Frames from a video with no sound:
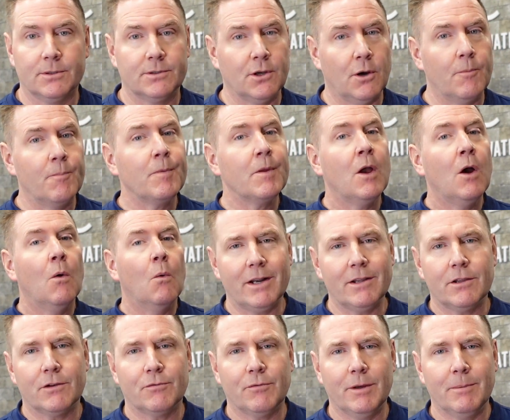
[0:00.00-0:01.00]
So one
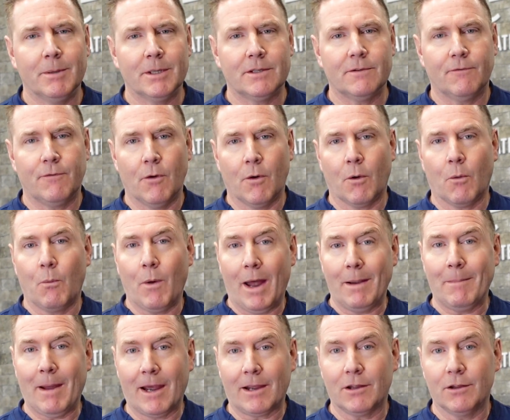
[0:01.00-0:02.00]
of the treatments for
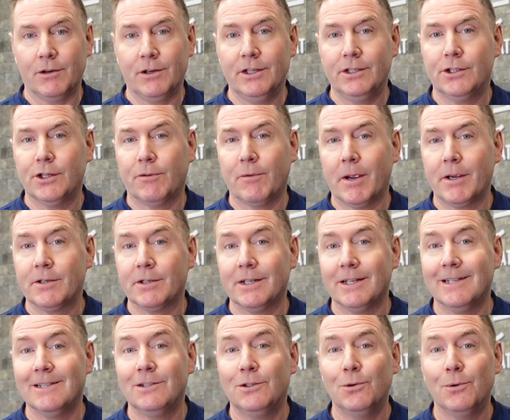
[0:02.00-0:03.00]
wet macular degeneration
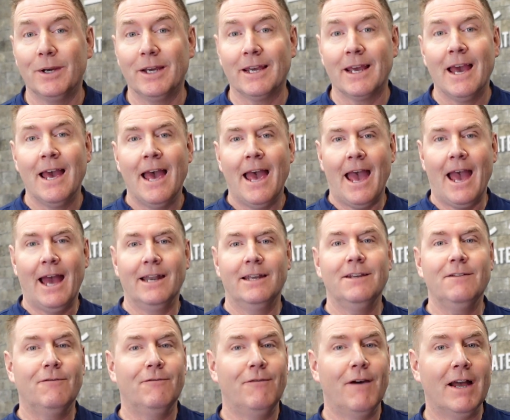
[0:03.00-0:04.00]
is doing
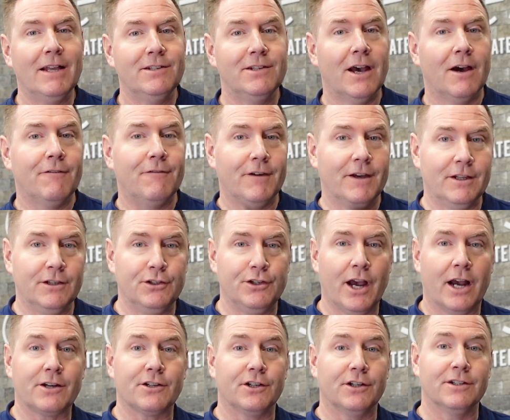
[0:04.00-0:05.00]
anti-VEGF
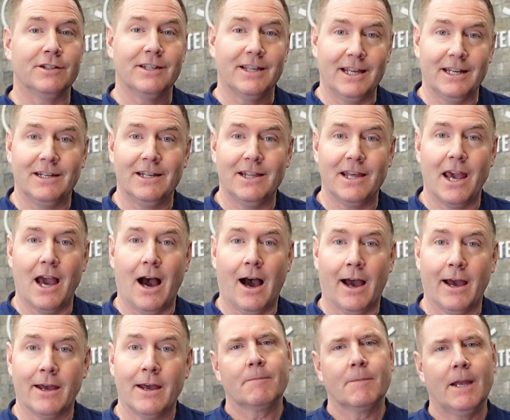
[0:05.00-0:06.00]
injections into the
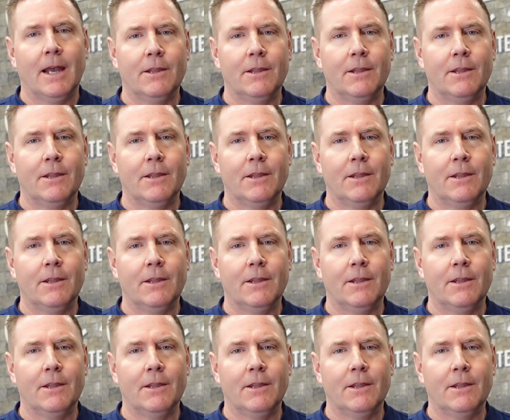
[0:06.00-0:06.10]
eye,